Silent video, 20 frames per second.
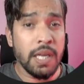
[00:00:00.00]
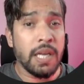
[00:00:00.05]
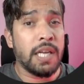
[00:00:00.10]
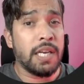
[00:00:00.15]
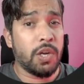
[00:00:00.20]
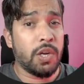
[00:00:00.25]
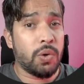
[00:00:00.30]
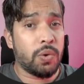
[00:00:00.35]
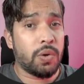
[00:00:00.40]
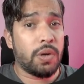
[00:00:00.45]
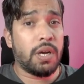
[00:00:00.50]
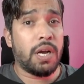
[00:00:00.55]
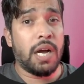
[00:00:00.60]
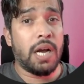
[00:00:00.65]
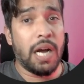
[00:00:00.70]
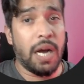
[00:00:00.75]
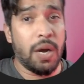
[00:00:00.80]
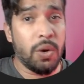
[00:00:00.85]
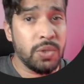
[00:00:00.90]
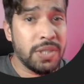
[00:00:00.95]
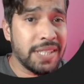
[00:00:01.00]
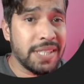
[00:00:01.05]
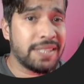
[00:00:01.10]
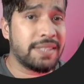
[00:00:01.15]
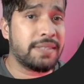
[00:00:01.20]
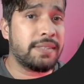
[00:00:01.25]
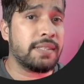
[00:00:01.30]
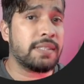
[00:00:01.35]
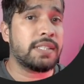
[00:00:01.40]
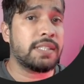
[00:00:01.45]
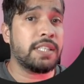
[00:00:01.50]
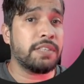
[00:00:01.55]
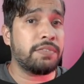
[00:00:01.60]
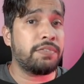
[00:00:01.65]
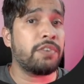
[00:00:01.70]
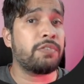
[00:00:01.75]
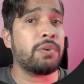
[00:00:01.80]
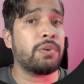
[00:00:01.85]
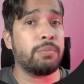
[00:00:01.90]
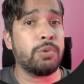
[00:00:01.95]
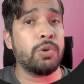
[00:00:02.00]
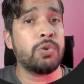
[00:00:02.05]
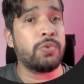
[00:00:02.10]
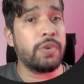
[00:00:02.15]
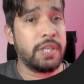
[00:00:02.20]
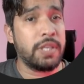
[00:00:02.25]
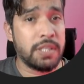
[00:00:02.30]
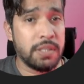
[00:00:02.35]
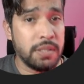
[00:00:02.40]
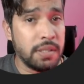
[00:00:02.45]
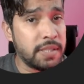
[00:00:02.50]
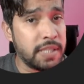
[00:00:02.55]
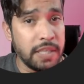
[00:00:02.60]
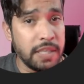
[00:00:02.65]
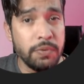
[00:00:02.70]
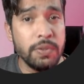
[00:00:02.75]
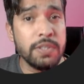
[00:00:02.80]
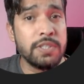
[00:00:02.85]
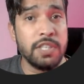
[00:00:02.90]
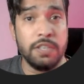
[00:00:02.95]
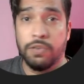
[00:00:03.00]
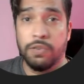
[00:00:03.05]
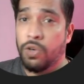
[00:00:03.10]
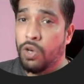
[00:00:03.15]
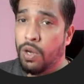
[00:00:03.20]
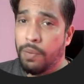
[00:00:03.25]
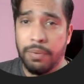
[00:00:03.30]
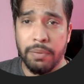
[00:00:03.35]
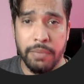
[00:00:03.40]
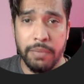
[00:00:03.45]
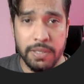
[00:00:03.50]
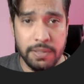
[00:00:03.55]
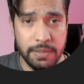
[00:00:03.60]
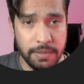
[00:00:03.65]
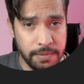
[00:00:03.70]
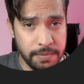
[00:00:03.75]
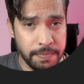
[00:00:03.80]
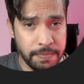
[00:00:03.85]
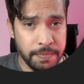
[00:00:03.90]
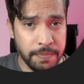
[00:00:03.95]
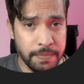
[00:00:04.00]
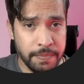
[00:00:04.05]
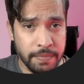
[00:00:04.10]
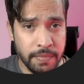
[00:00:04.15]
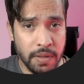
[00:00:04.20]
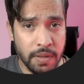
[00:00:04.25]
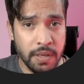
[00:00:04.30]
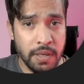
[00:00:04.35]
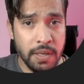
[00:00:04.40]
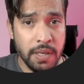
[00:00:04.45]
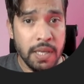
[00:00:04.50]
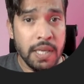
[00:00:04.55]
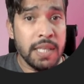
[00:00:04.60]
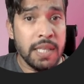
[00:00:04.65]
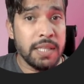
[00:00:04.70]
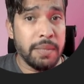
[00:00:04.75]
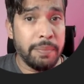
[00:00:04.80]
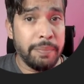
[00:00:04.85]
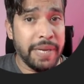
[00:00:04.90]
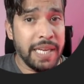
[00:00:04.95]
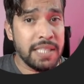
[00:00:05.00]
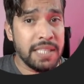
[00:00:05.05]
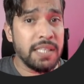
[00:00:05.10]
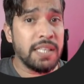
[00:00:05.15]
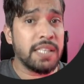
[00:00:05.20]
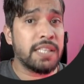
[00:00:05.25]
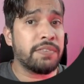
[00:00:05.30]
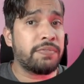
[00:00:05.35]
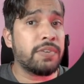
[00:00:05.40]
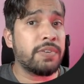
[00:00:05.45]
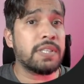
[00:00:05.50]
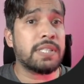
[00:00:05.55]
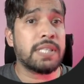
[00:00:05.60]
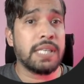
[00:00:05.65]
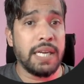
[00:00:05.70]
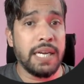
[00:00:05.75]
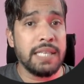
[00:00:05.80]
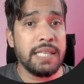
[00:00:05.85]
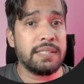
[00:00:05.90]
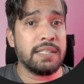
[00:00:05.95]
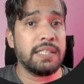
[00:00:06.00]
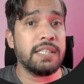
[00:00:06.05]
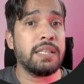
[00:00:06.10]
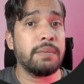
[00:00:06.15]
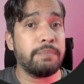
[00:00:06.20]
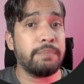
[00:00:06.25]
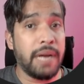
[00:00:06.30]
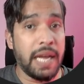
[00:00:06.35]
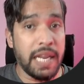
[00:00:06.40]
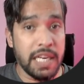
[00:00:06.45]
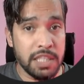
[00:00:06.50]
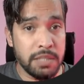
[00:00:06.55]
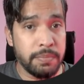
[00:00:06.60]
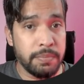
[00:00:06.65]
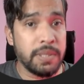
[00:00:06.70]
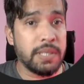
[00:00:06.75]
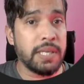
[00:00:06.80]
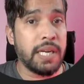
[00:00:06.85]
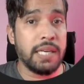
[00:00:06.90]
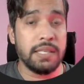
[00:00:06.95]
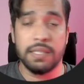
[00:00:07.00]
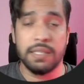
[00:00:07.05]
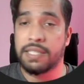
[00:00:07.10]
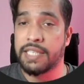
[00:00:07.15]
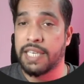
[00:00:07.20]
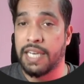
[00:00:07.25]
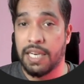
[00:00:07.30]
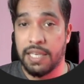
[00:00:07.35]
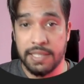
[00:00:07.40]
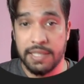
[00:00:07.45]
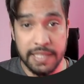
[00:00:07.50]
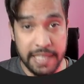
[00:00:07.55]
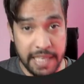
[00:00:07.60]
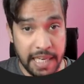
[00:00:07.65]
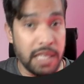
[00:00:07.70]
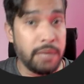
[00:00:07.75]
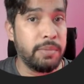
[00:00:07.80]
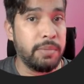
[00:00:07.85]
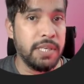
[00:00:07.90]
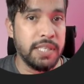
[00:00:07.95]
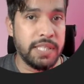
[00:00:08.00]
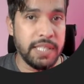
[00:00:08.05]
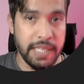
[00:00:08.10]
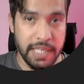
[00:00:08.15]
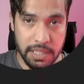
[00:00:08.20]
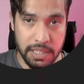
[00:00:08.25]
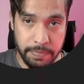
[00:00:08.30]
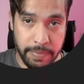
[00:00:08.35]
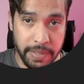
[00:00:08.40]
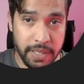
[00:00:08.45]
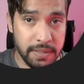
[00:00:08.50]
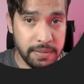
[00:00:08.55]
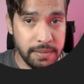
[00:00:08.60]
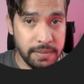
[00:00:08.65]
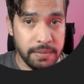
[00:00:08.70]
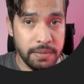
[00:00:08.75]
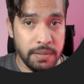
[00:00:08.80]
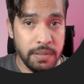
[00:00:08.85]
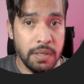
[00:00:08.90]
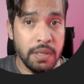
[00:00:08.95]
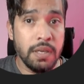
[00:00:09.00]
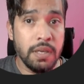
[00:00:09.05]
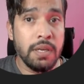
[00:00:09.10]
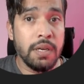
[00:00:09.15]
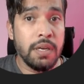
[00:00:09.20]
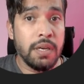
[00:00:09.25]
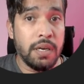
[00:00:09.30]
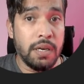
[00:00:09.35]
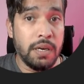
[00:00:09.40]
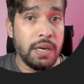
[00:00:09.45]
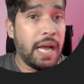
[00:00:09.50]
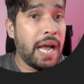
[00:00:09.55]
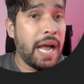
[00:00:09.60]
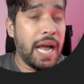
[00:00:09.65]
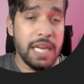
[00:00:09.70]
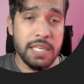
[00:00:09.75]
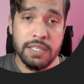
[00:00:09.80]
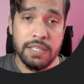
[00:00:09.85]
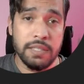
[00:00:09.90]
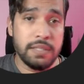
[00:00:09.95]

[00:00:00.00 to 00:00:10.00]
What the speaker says: Now, how does this differ from your traditional SQL Server on premises? The major difference lies in the management and the scalability aspects. Azure